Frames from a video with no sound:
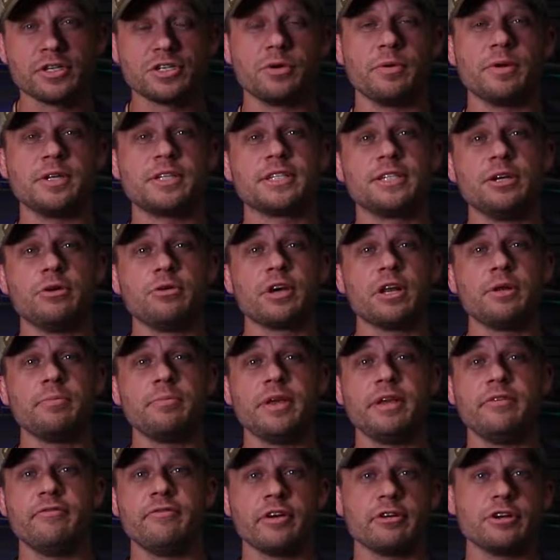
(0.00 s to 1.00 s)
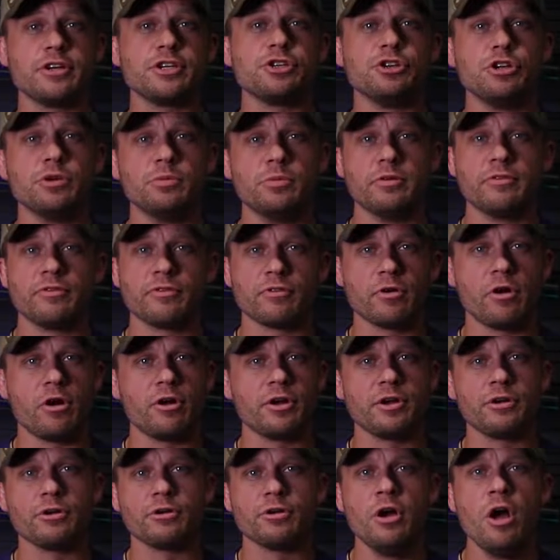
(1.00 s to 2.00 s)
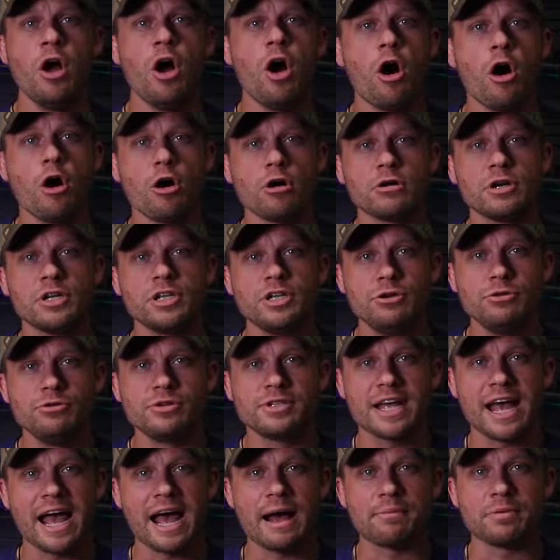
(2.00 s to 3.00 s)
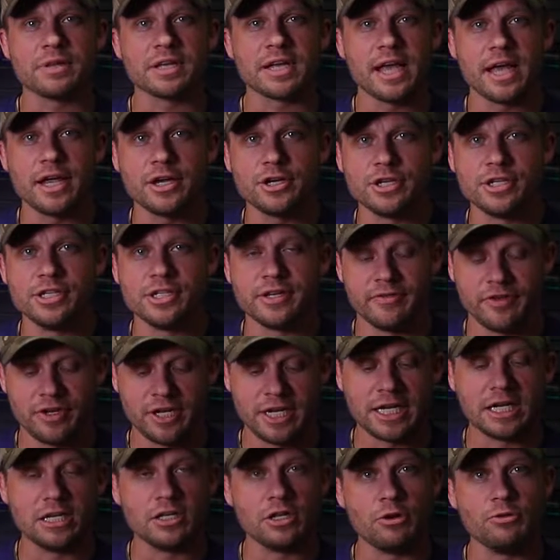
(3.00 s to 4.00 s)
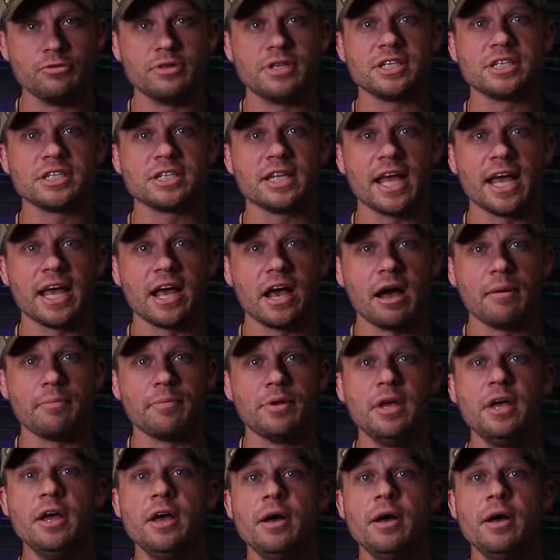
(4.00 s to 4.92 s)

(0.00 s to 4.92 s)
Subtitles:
so it's still going to be very suitable for all your hard use applications if you need to load this thing up.